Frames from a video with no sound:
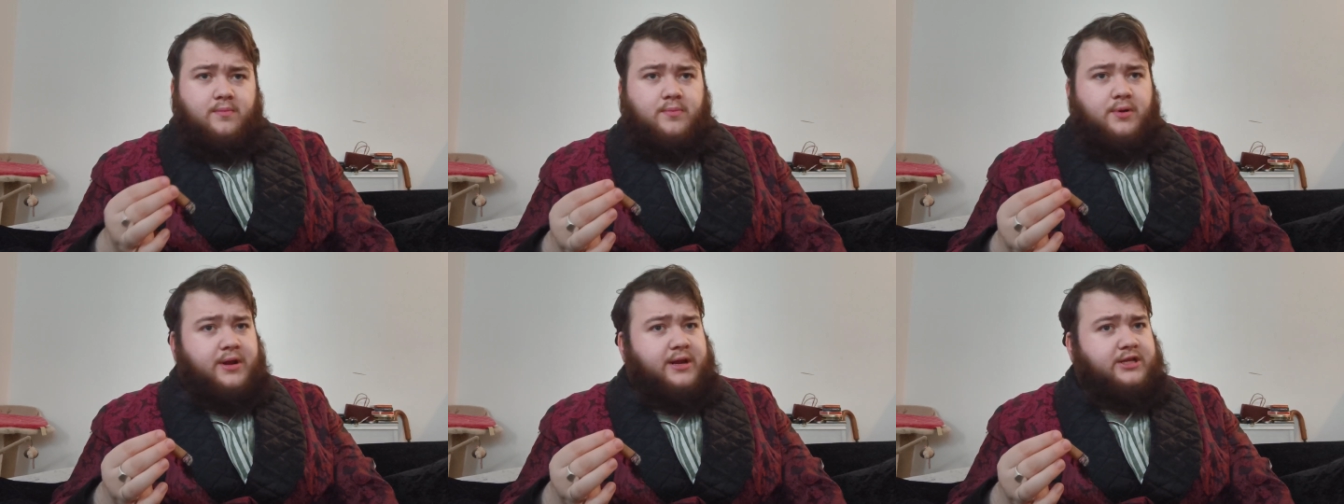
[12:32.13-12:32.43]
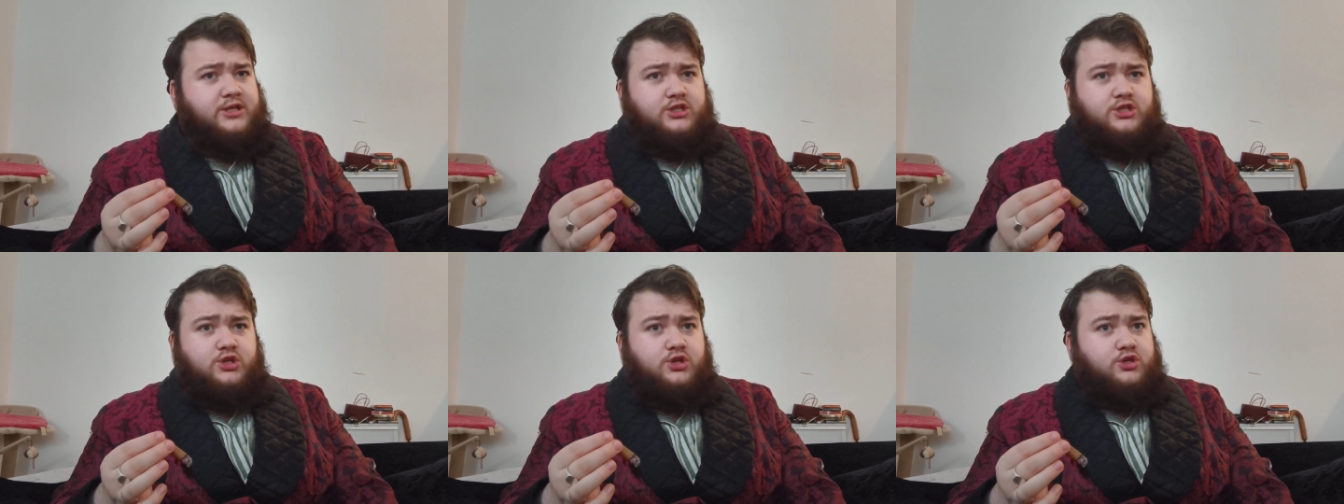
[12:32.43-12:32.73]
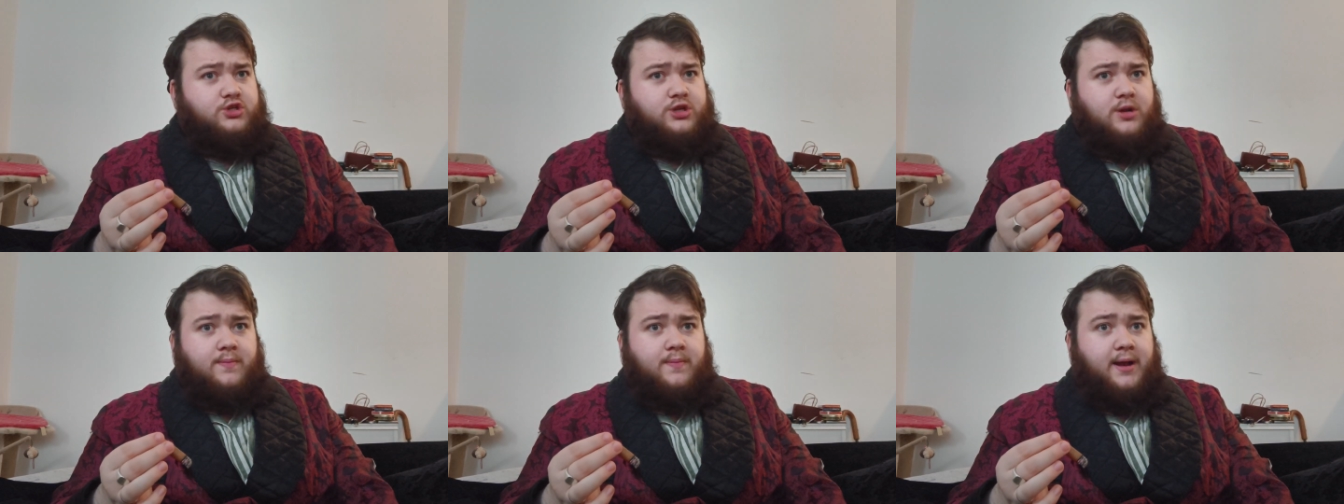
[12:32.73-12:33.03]
But it's
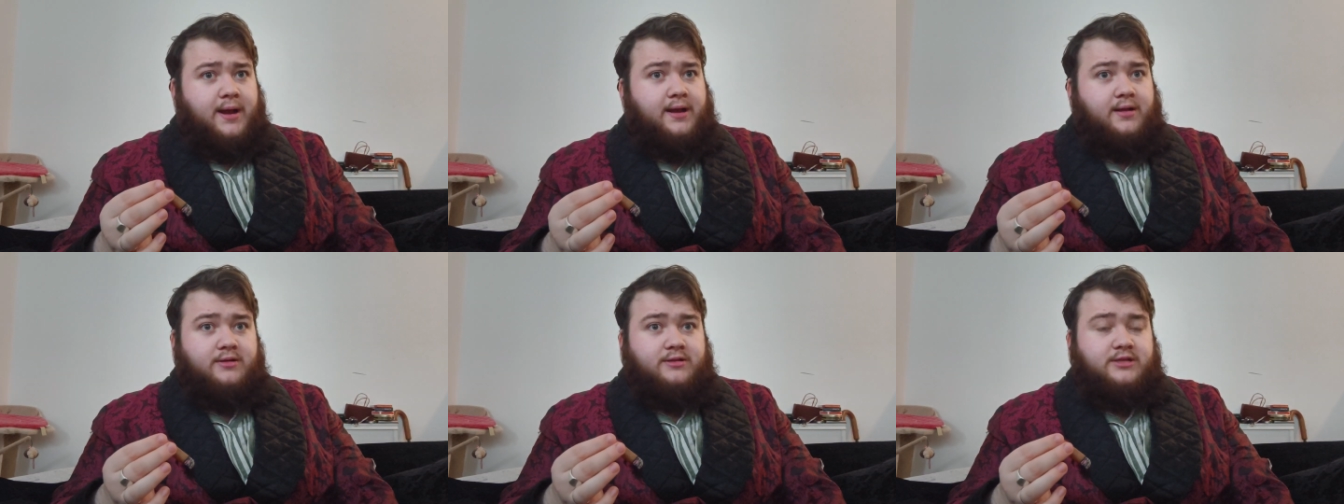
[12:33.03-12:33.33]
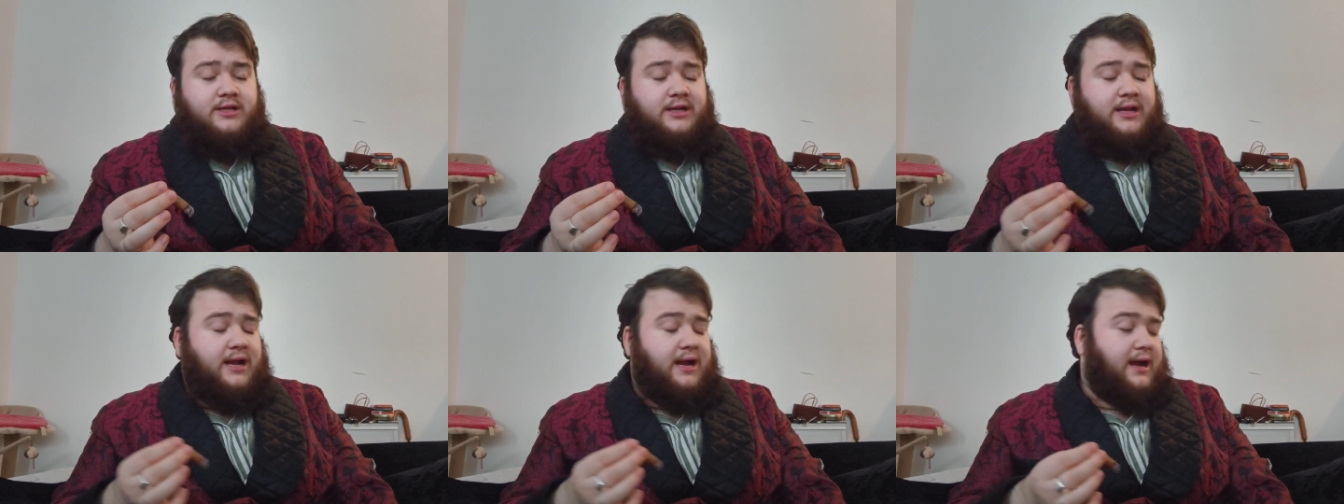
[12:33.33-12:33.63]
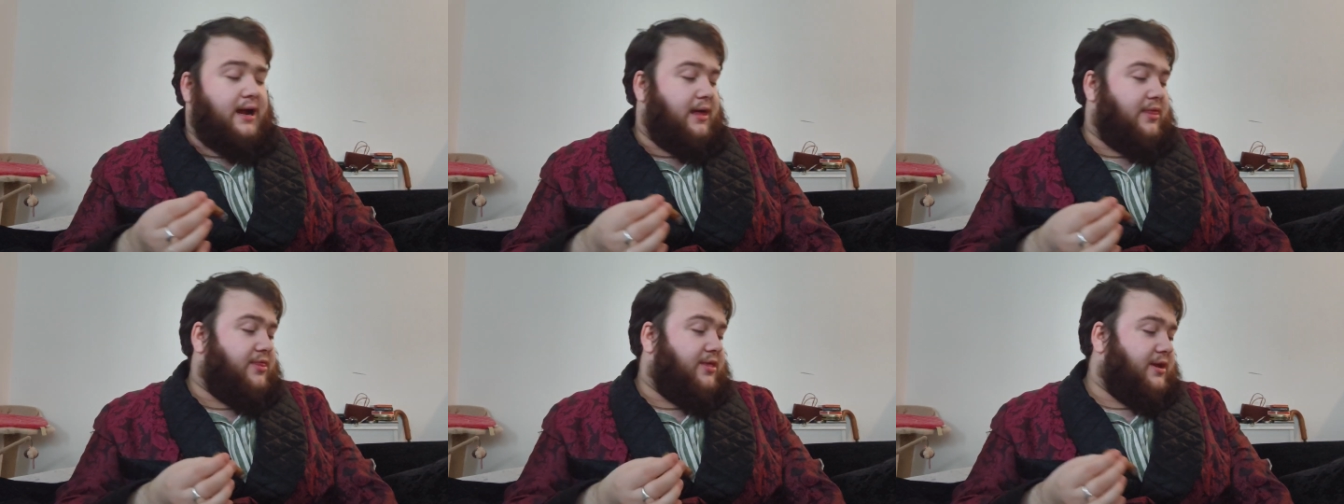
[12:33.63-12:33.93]
such a mild
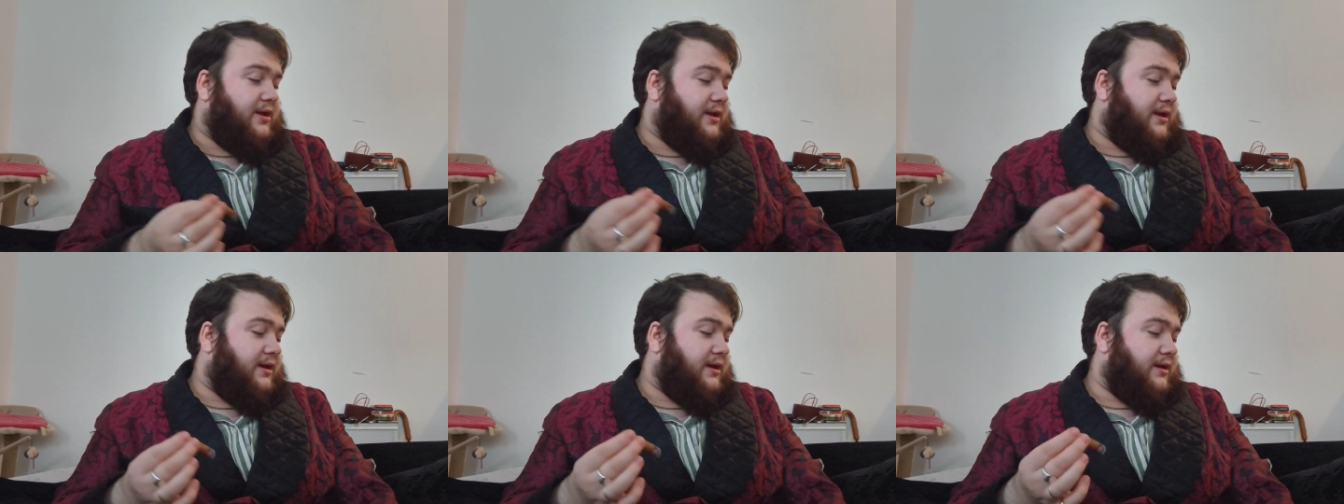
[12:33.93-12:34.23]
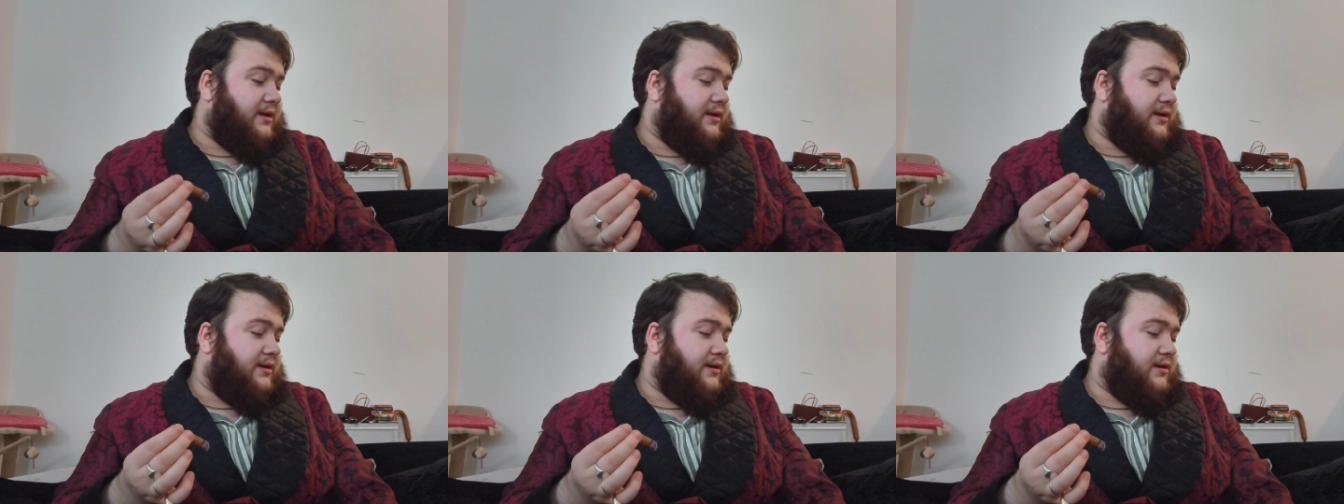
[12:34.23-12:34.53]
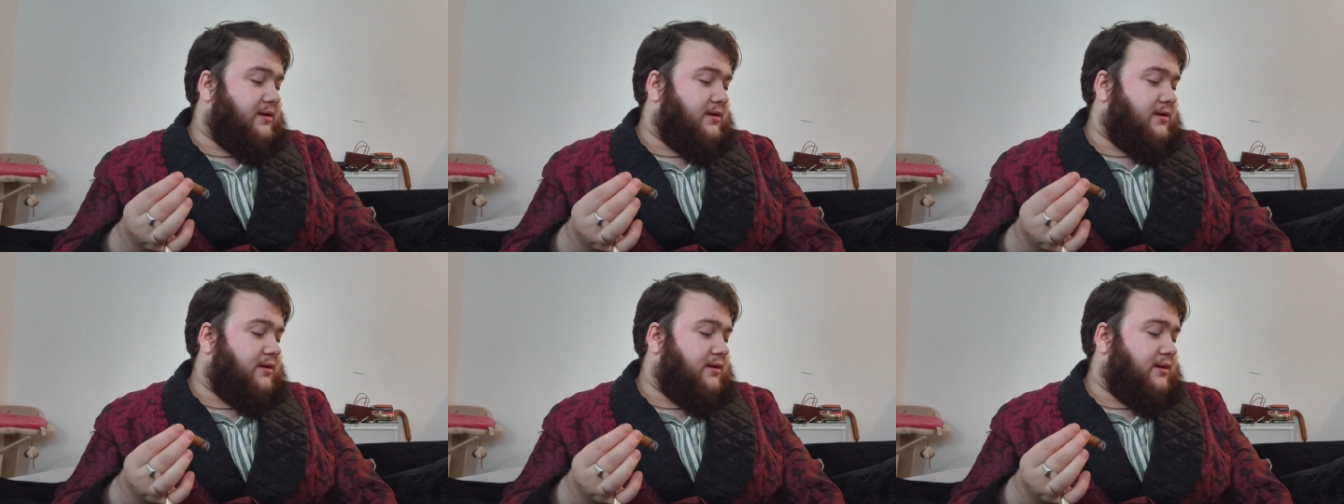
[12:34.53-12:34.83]
cigar. I think
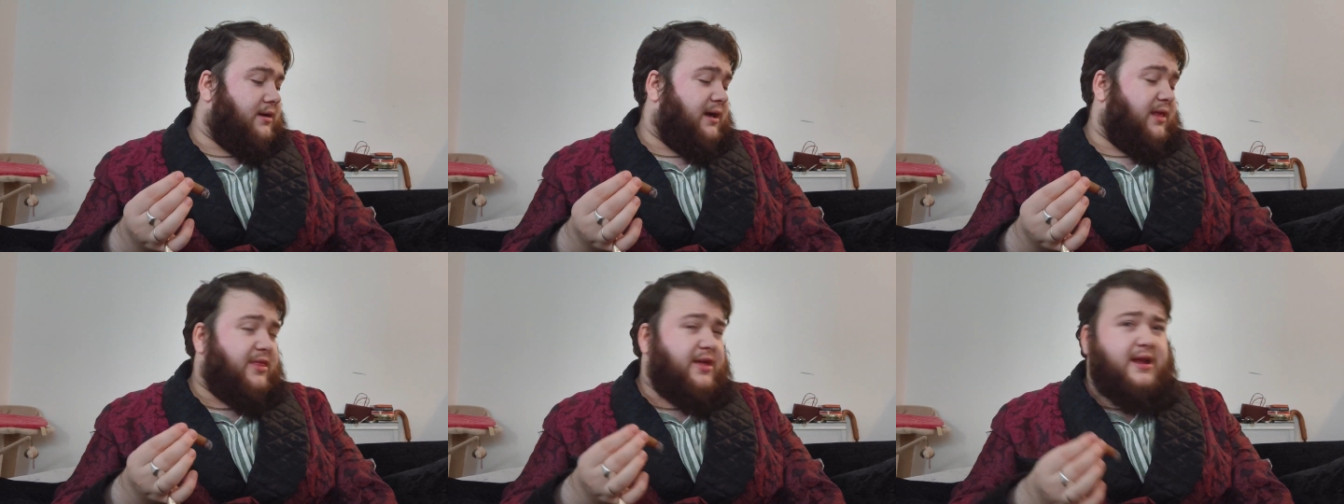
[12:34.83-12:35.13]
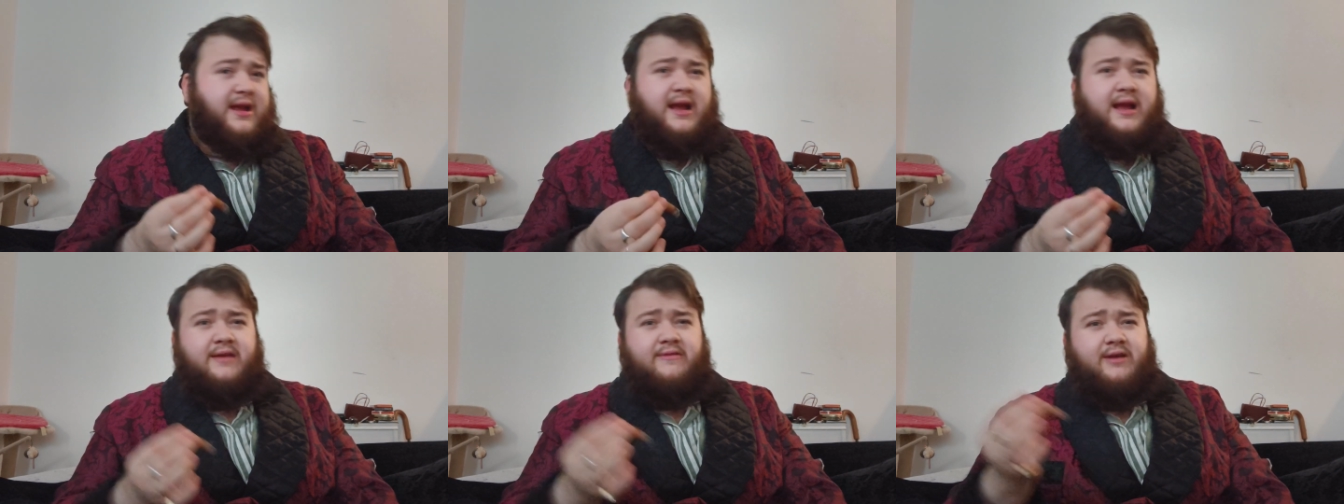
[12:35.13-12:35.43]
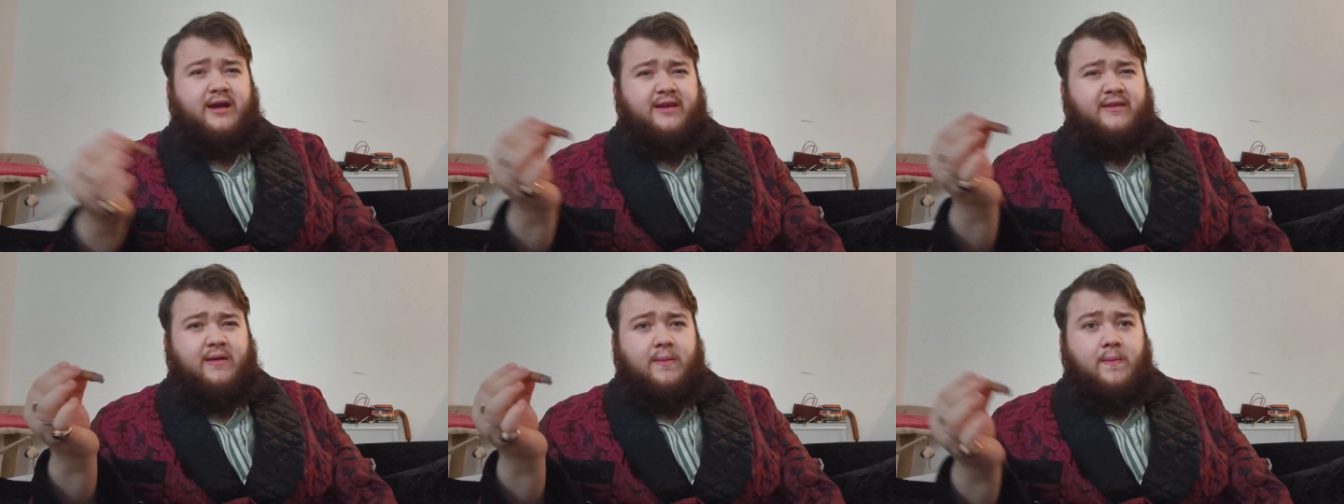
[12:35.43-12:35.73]
I
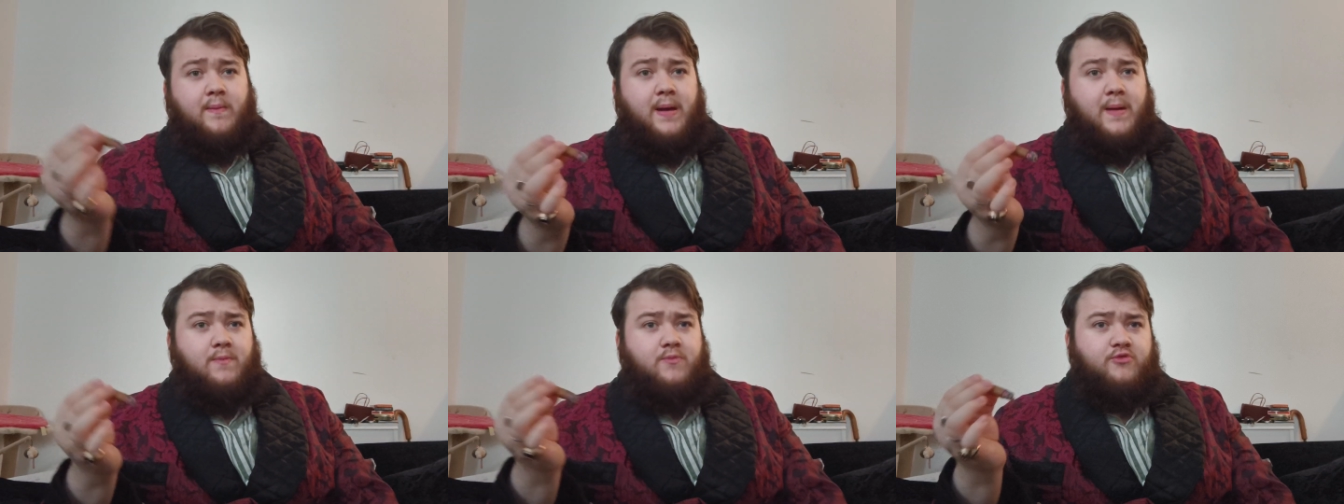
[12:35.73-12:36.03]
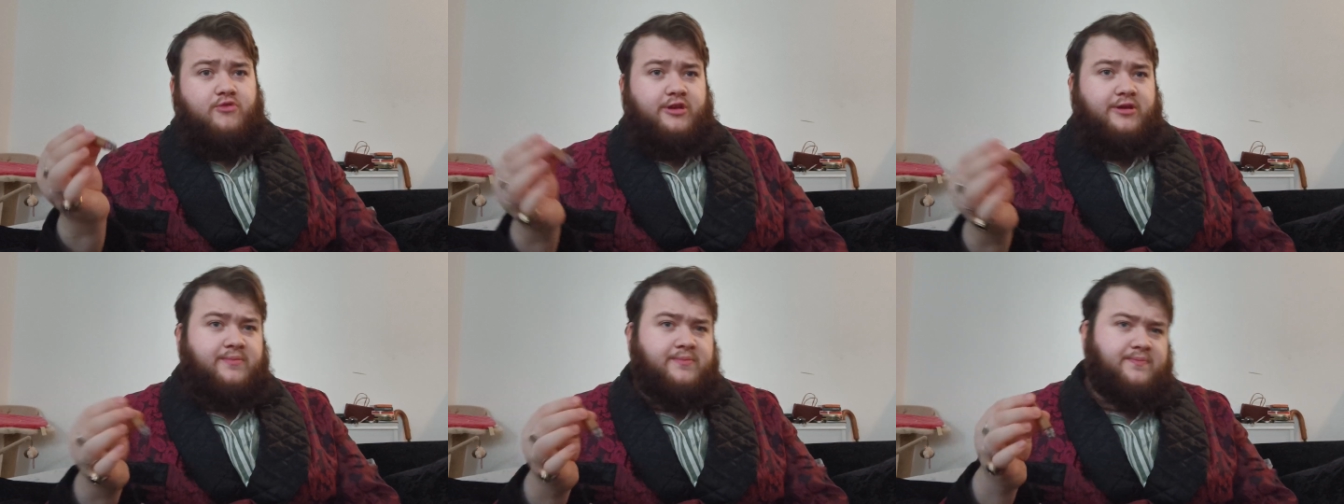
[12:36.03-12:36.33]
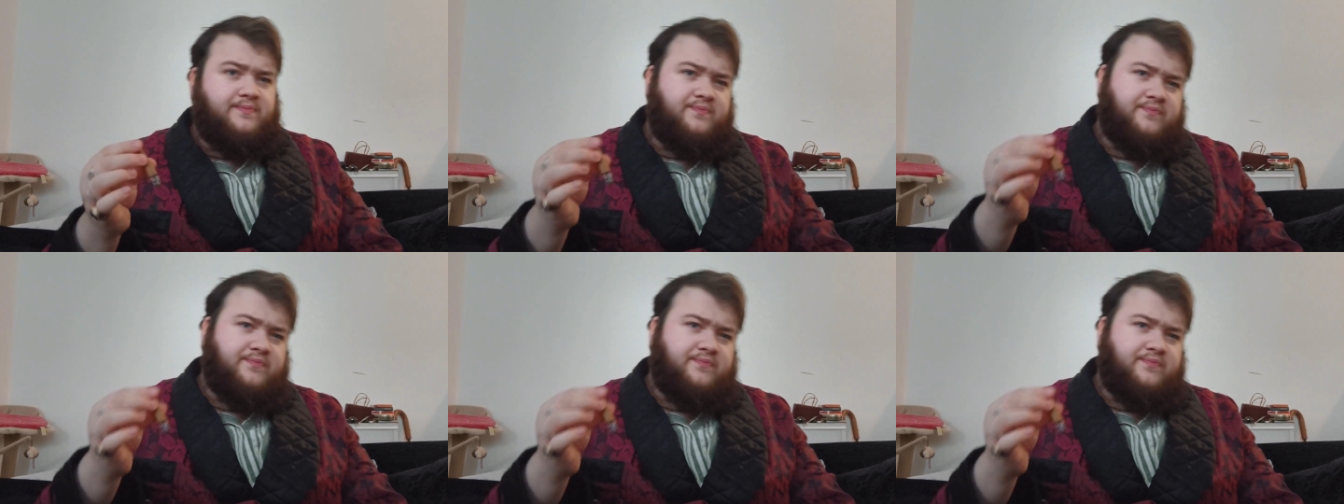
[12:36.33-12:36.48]
have a memory.